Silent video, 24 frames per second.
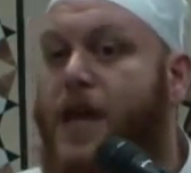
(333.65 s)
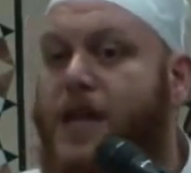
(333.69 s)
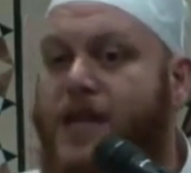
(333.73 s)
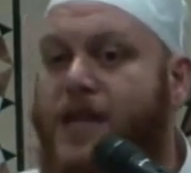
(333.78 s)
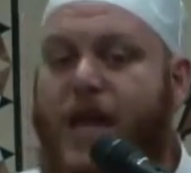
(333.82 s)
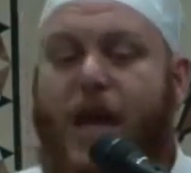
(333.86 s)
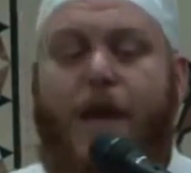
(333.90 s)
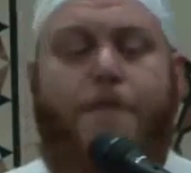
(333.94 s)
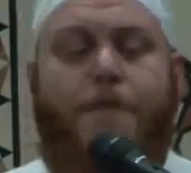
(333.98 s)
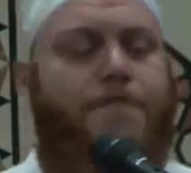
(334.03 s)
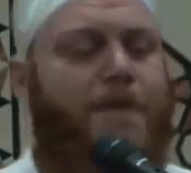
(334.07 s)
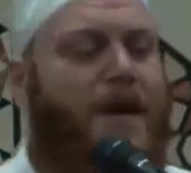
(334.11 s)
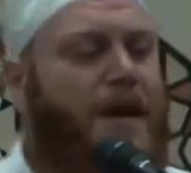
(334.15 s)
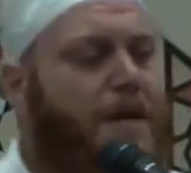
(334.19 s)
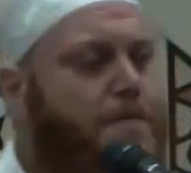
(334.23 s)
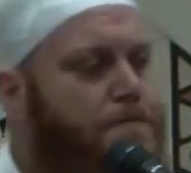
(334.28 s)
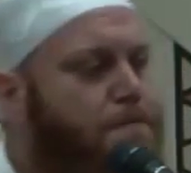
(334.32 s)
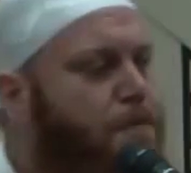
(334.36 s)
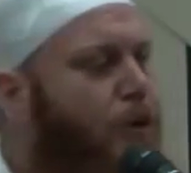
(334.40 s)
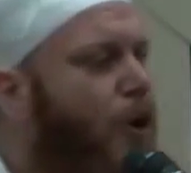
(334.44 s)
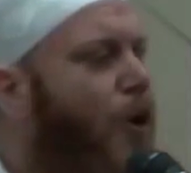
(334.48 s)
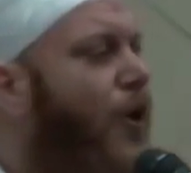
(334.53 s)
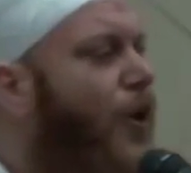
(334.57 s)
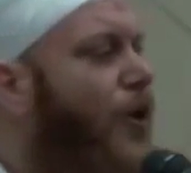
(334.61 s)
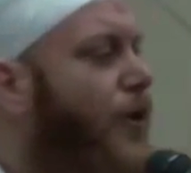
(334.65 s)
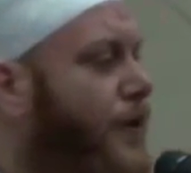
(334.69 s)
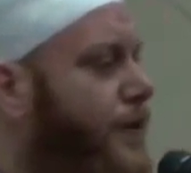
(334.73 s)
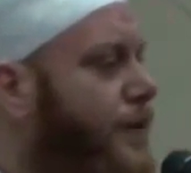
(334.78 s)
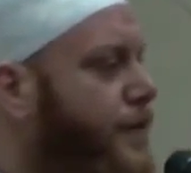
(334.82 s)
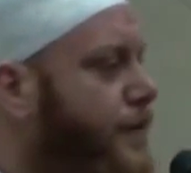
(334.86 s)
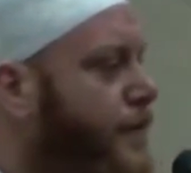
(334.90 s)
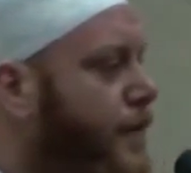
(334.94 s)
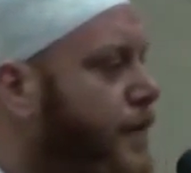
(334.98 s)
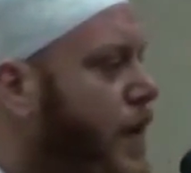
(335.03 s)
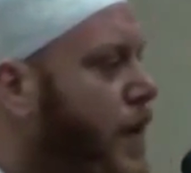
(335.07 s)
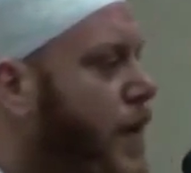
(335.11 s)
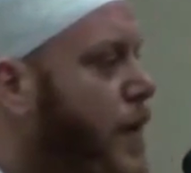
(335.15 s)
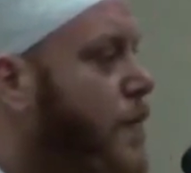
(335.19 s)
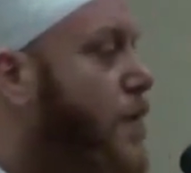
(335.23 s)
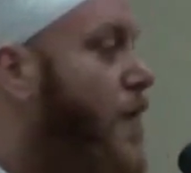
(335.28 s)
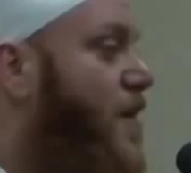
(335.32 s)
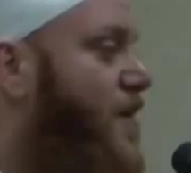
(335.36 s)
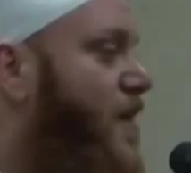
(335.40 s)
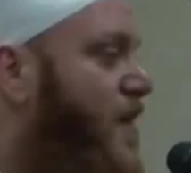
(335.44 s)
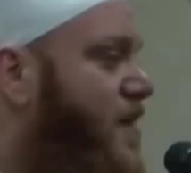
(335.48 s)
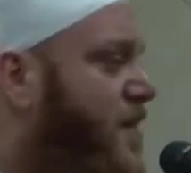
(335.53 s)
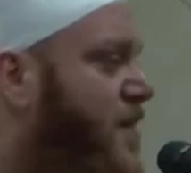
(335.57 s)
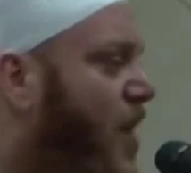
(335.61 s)
They've been bought
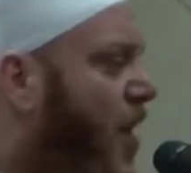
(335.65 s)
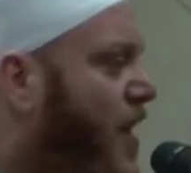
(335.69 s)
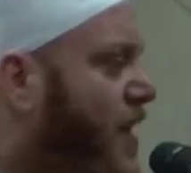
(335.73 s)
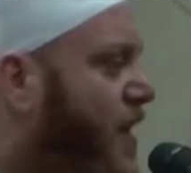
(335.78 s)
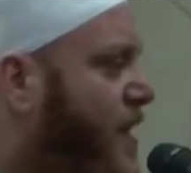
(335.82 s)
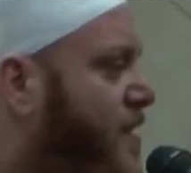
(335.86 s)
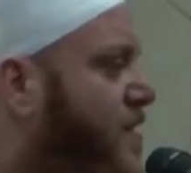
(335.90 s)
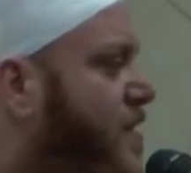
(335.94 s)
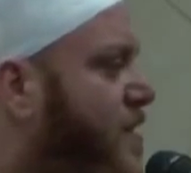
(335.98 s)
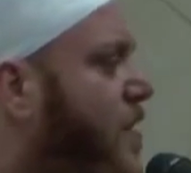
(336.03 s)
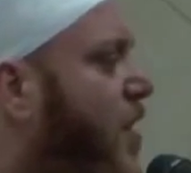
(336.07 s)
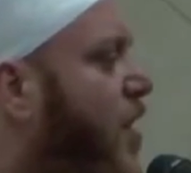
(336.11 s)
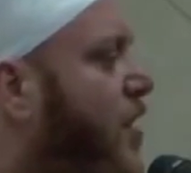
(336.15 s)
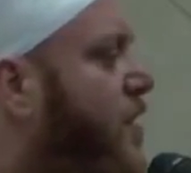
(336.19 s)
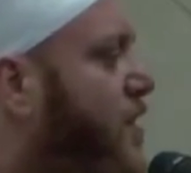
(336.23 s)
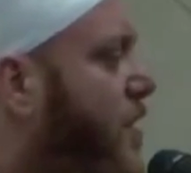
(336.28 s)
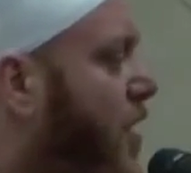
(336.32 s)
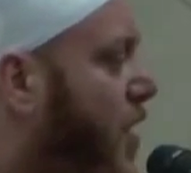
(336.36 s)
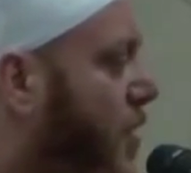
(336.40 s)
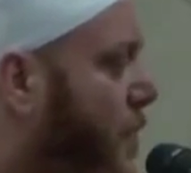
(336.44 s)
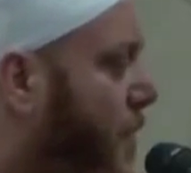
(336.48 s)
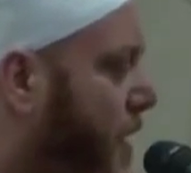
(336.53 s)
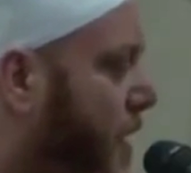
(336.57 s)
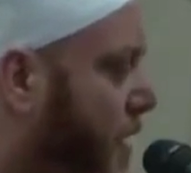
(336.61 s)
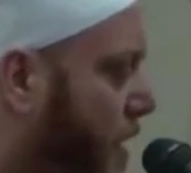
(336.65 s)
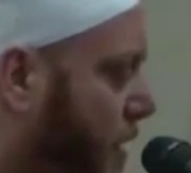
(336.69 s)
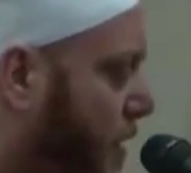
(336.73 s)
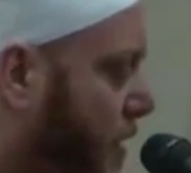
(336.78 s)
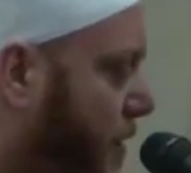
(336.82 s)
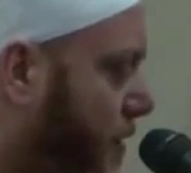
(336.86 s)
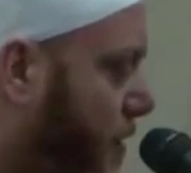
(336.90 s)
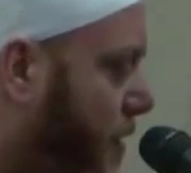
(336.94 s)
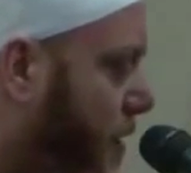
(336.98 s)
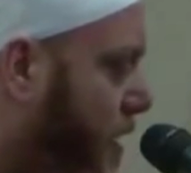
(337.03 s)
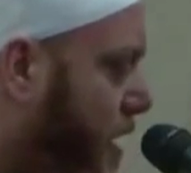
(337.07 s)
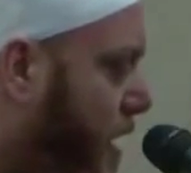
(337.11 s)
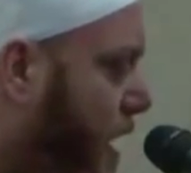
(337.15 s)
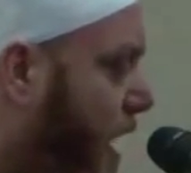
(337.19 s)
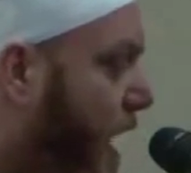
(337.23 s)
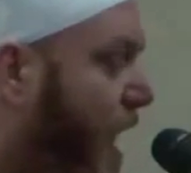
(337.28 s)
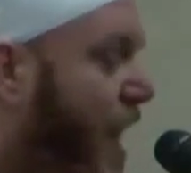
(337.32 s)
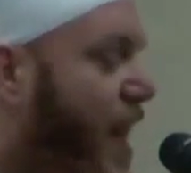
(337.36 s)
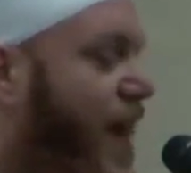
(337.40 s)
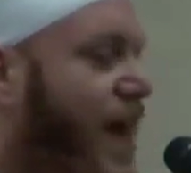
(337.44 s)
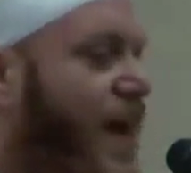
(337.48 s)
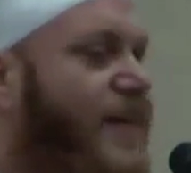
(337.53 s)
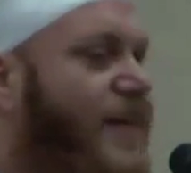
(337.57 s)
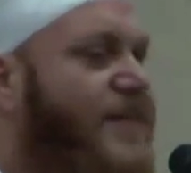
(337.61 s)
by the Zionists long time ago.
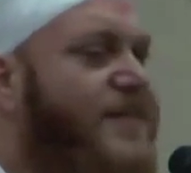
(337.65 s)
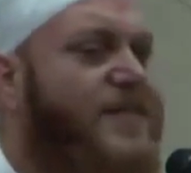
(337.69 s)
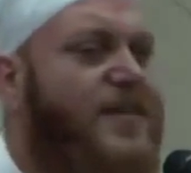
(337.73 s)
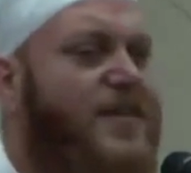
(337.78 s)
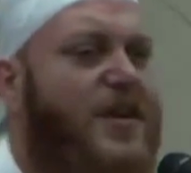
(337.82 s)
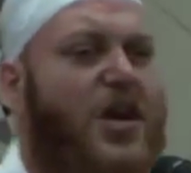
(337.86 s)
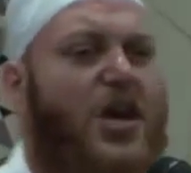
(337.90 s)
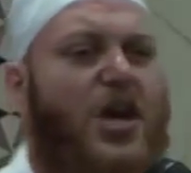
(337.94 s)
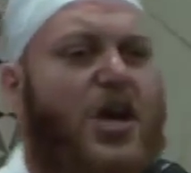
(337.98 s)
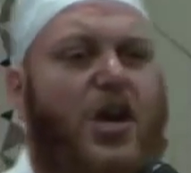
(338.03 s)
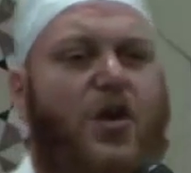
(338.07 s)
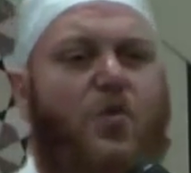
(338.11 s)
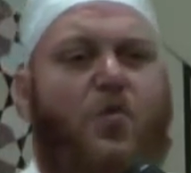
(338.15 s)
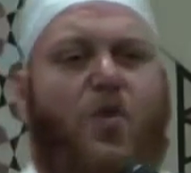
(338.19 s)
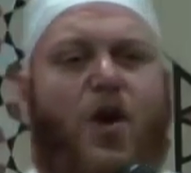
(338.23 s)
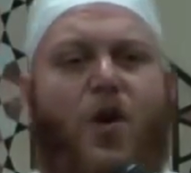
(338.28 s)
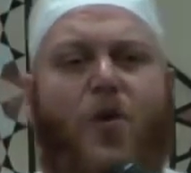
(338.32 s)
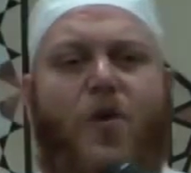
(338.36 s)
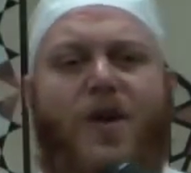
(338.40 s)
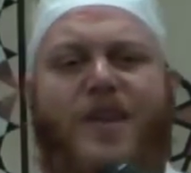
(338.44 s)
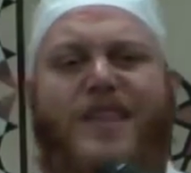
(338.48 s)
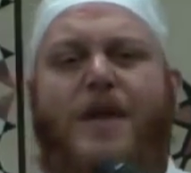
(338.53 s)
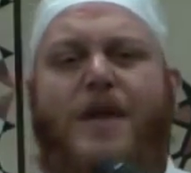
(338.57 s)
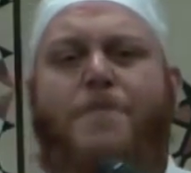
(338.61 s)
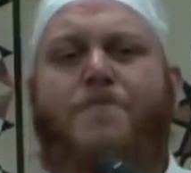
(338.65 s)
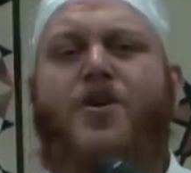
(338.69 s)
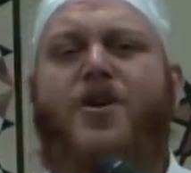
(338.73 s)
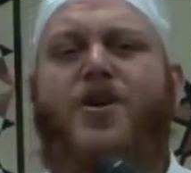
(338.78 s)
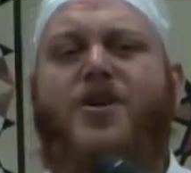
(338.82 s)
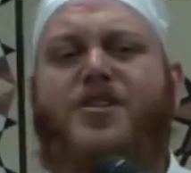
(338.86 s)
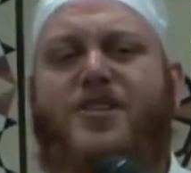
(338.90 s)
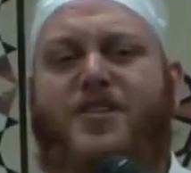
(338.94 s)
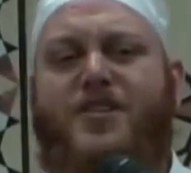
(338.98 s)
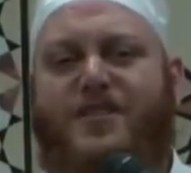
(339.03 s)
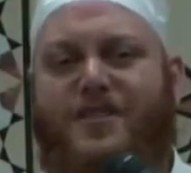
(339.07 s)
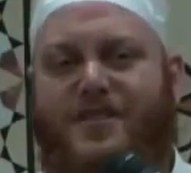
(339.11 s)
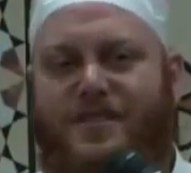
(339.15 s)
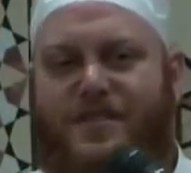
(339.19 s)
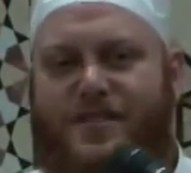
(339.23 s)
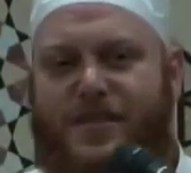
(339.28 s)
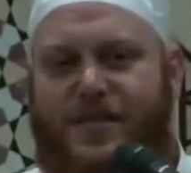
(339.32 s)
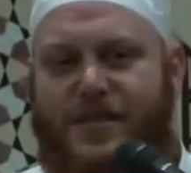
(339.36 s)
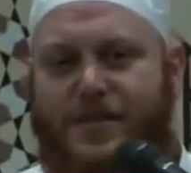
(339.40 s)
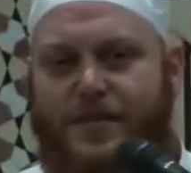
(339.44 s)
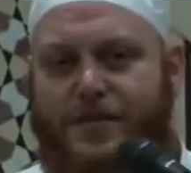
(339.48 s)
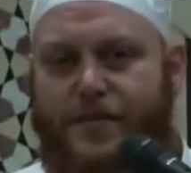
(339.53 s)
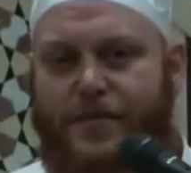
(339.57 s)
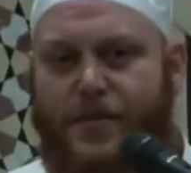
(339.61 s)
And where were the
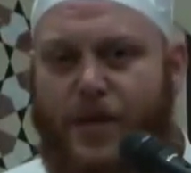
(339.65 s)
merchants?